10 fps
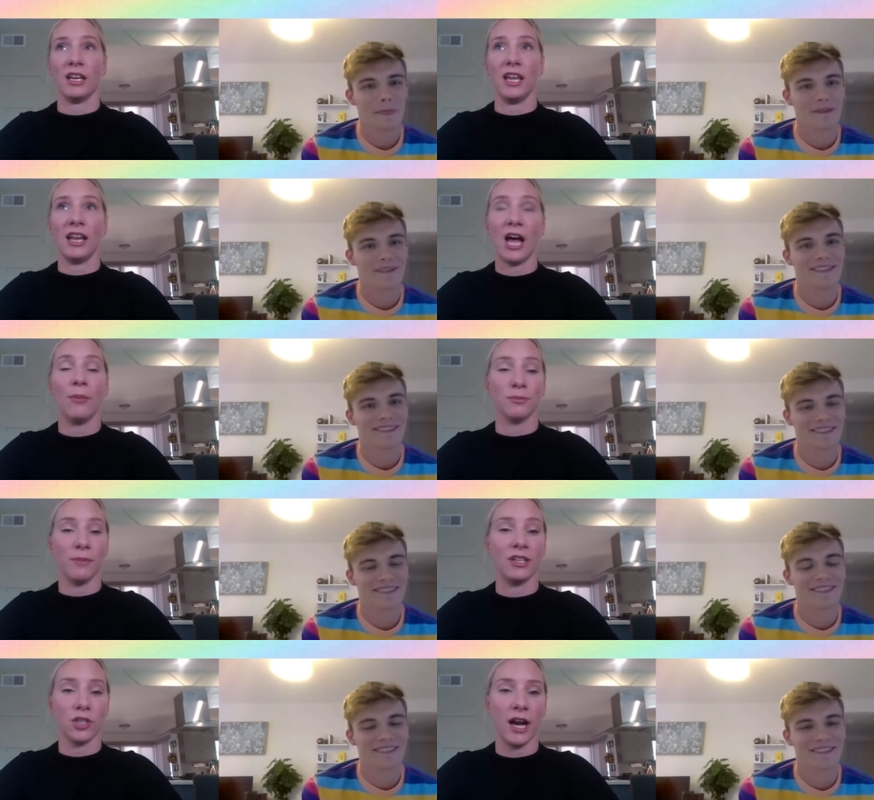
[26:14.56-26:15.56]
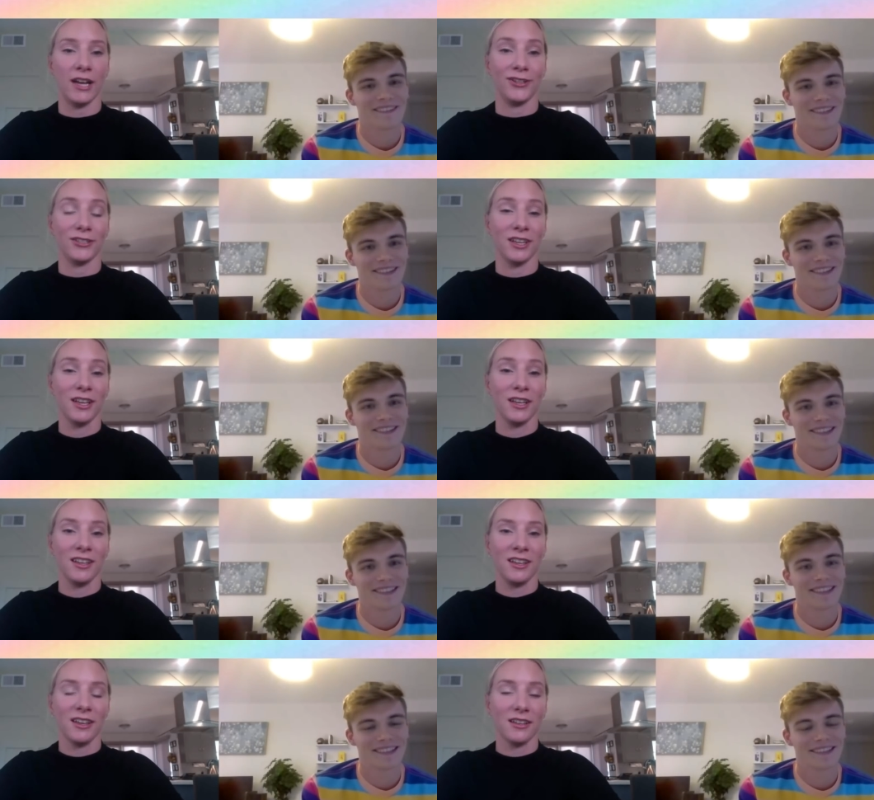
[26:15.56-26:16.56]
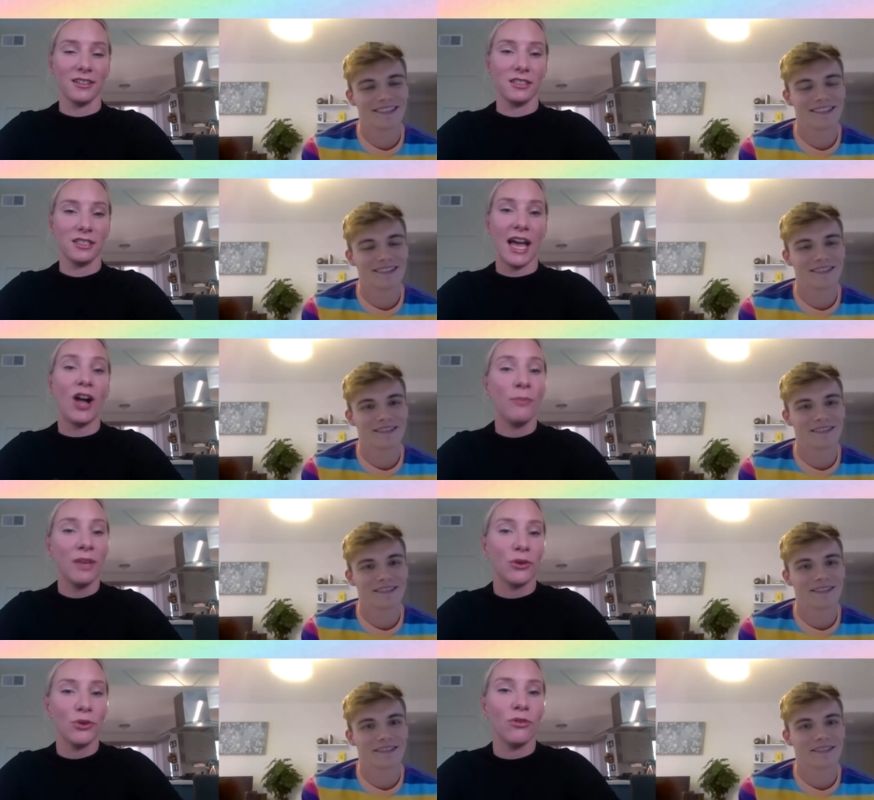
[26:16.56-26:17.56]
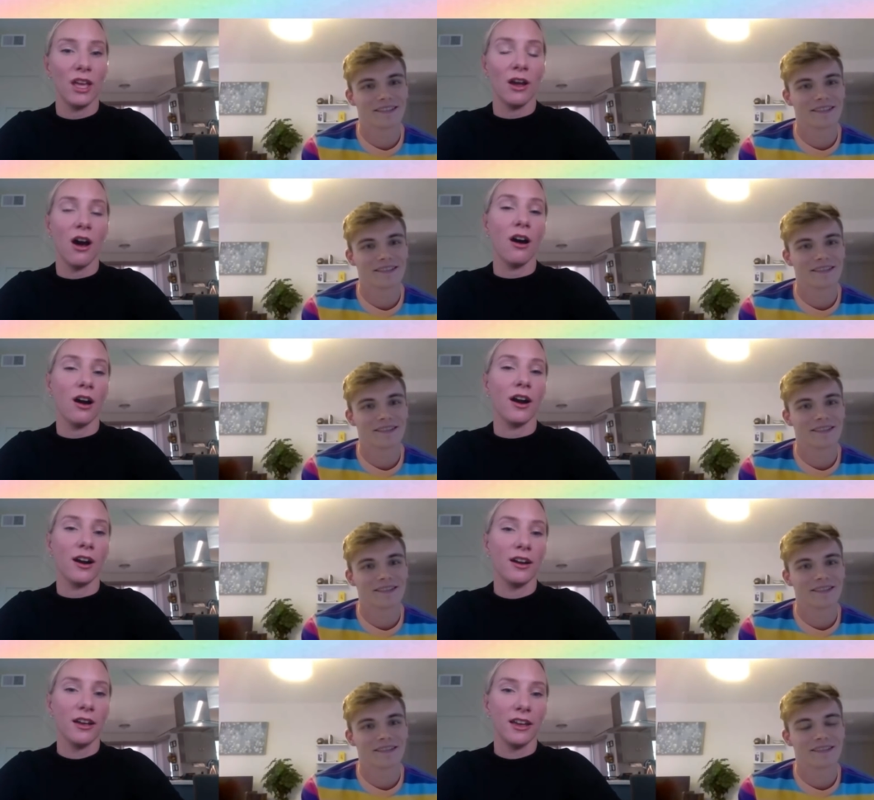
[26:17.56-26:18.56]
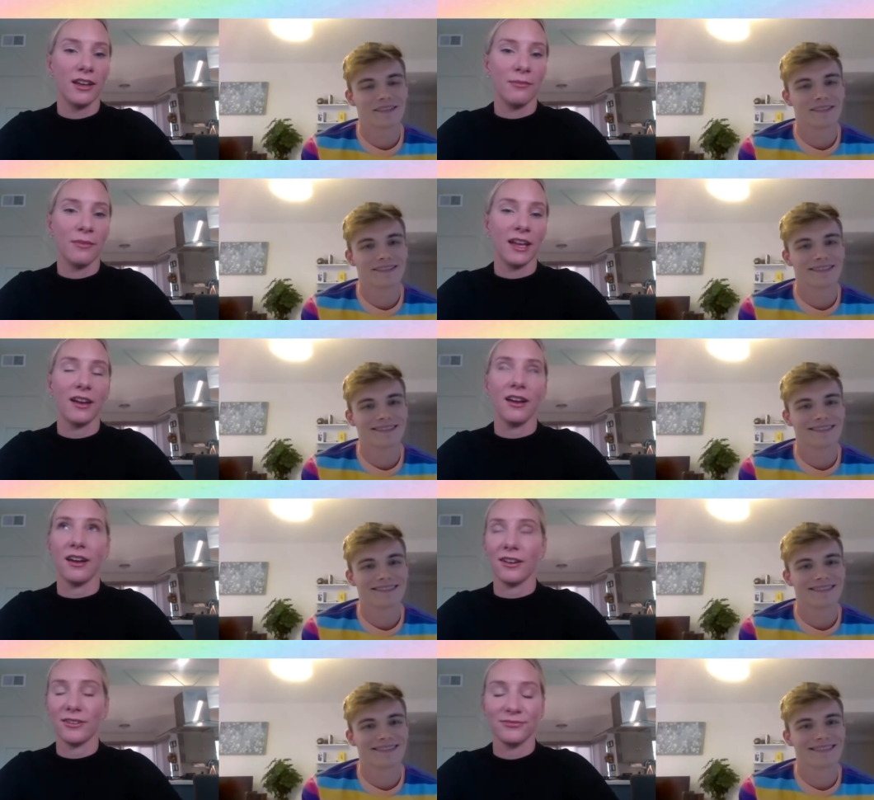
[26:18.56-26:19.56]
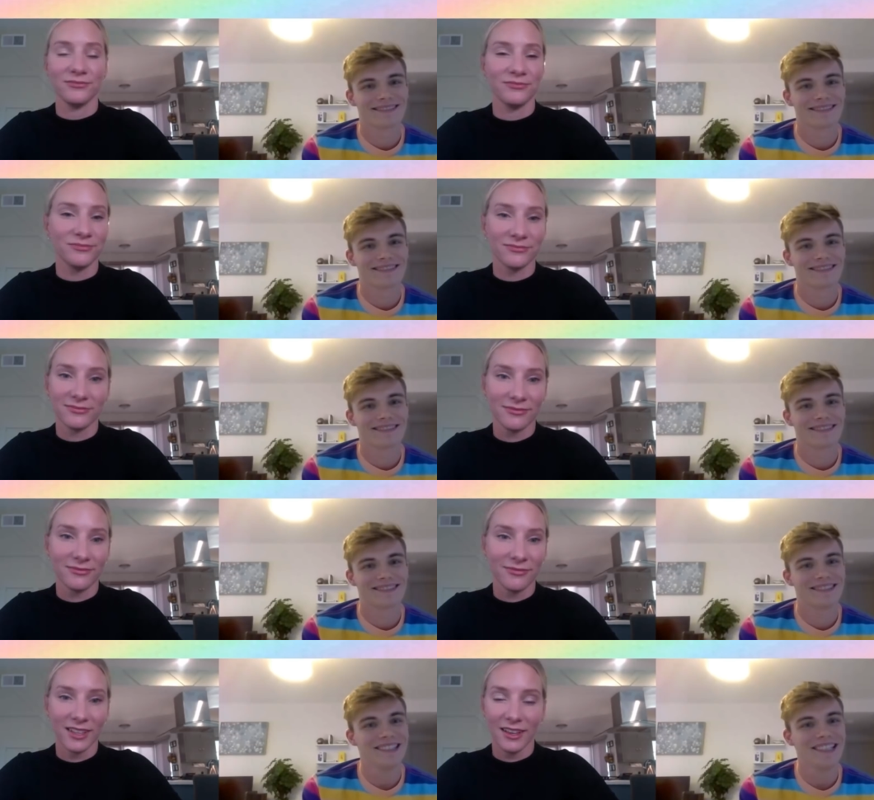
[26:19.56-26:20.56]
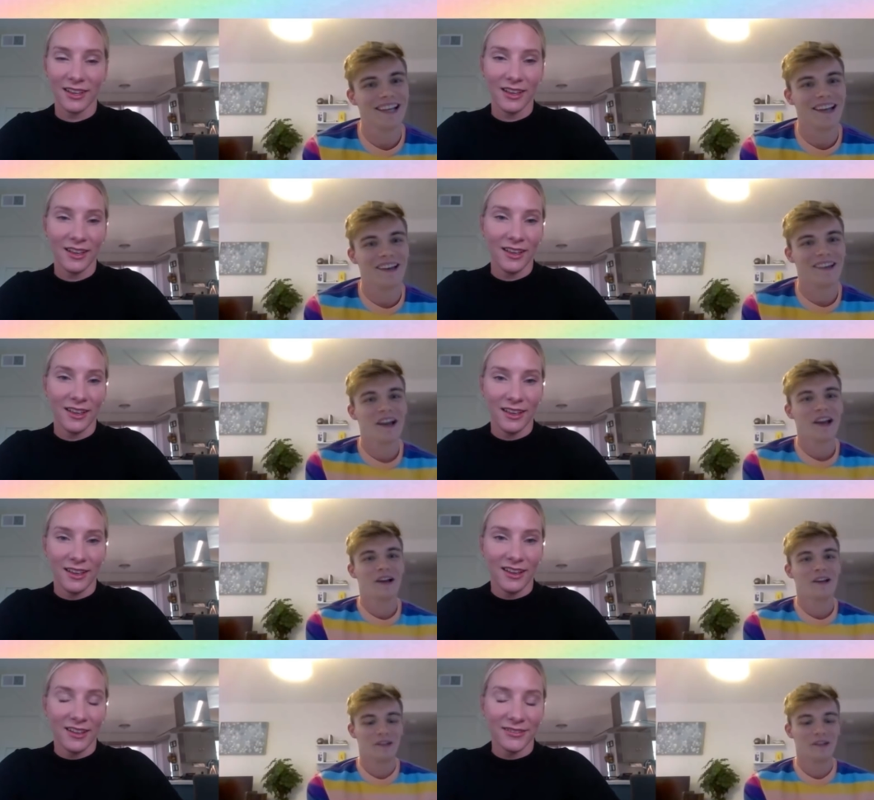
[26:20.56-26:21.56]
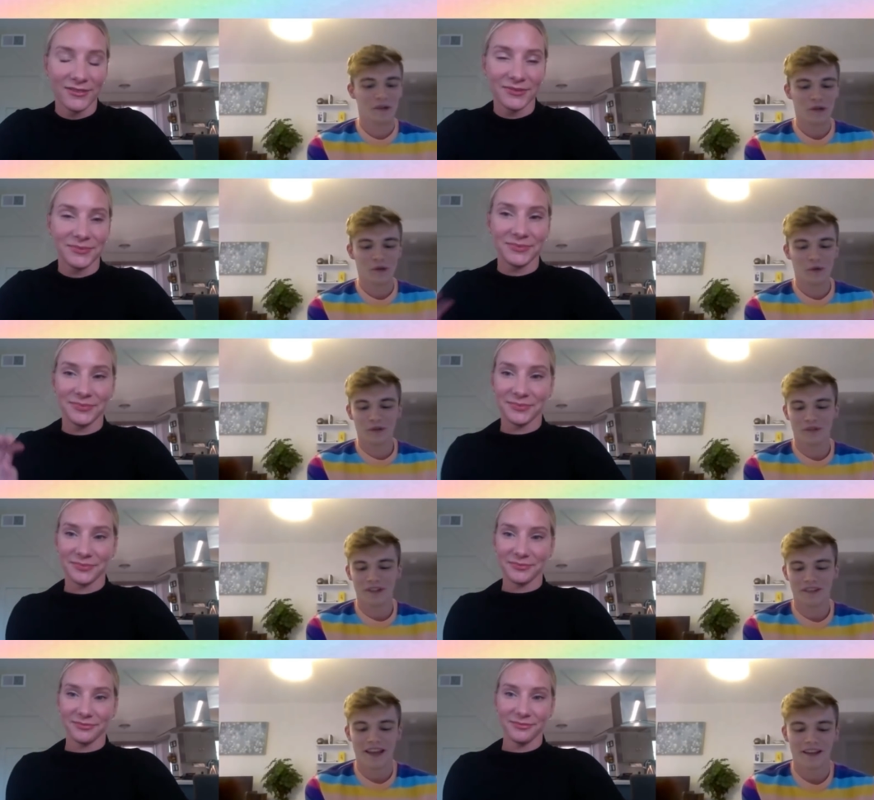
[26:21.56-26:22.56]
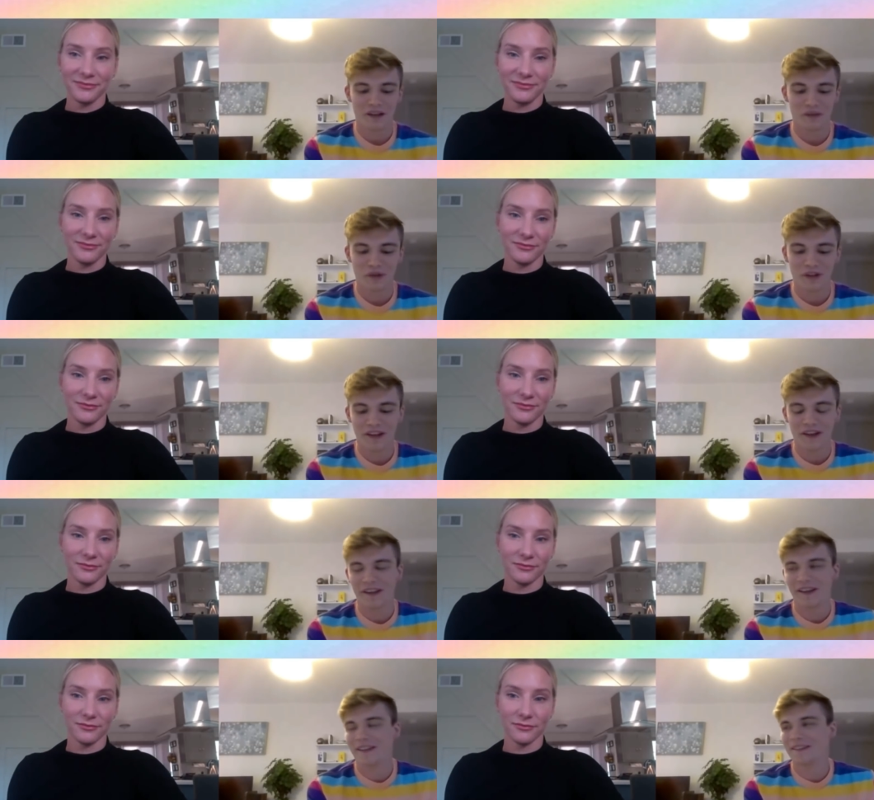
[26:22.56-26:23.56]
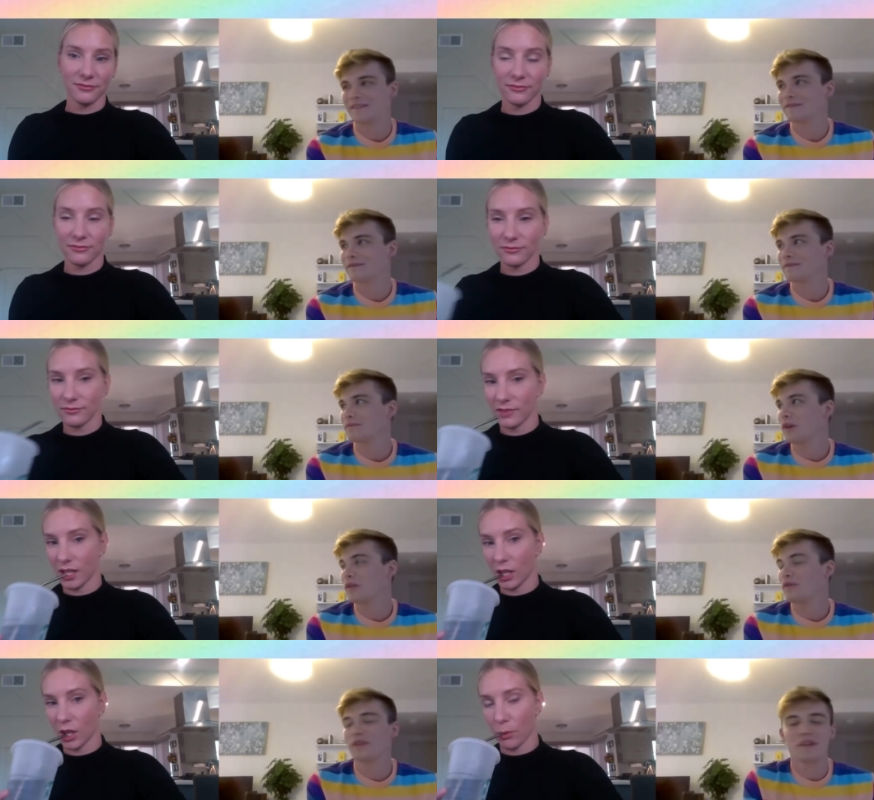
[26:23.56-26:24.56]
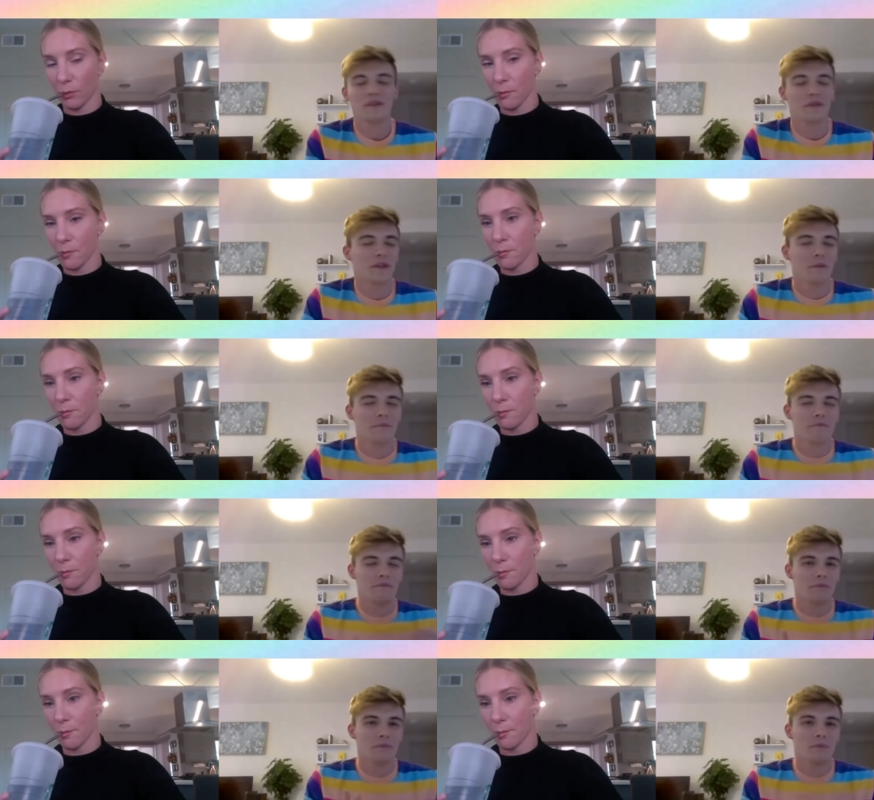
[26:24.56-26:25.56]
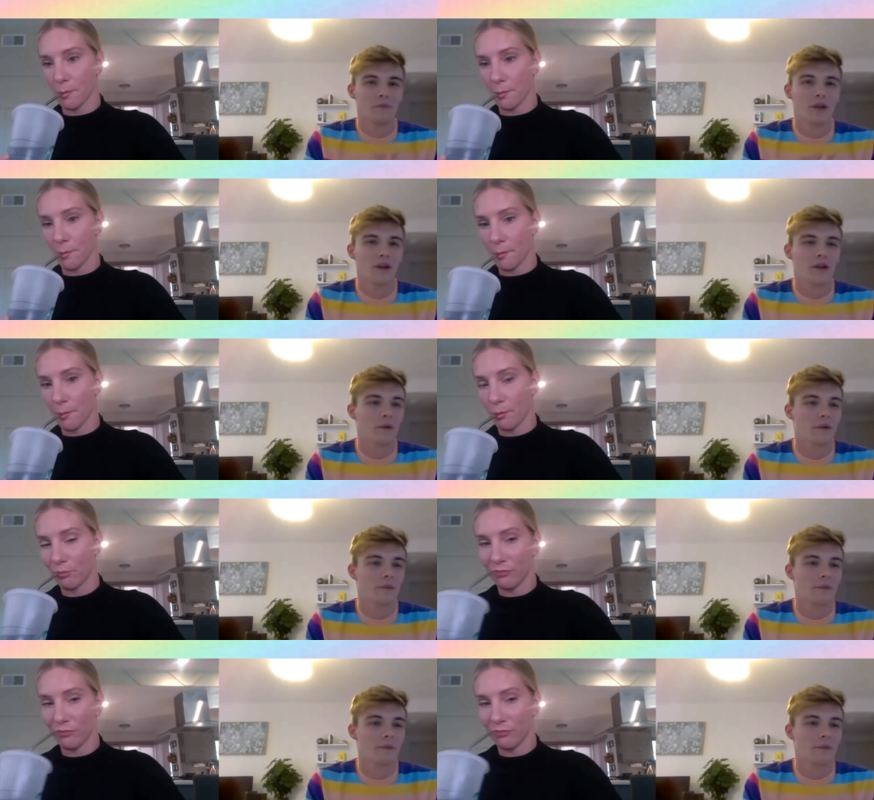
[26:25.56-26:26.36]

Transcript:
Speaker 1: It helped my child. Tell me who they are." And I'm like, "Oh."
Speaker 2: Yeah, you know, you're receiving that every day and I received some uh,